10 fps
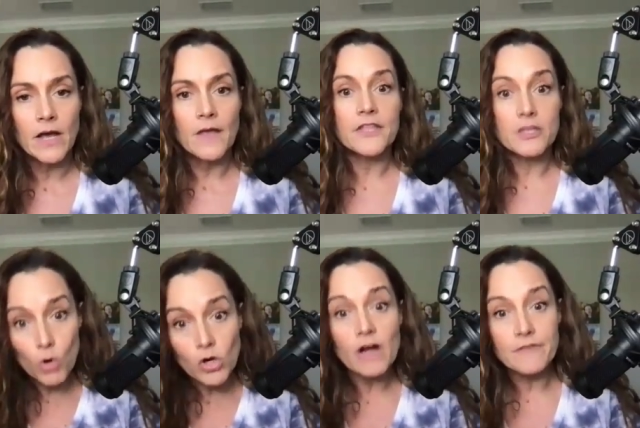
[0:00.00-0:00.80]
That the
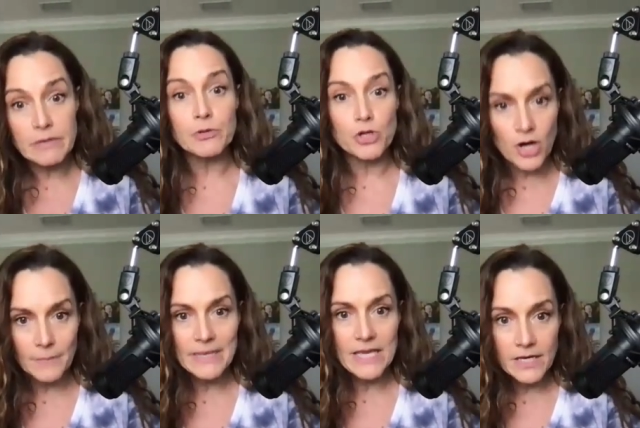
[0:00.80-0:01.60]
more often people are
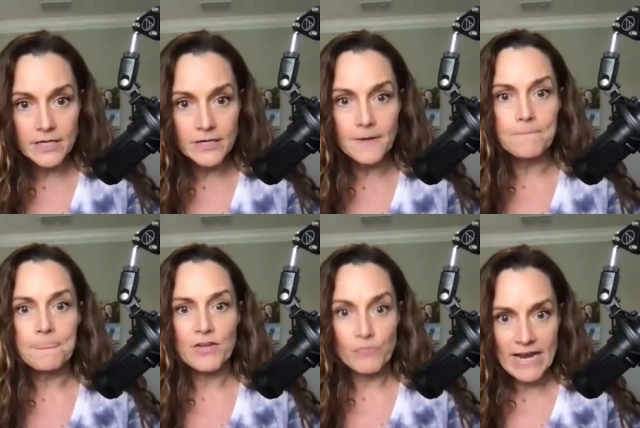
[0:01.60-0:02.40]
coming right. in,
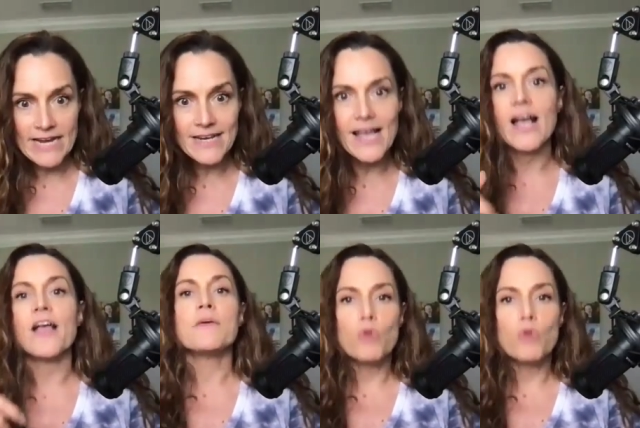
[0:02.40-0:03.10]
right, right, the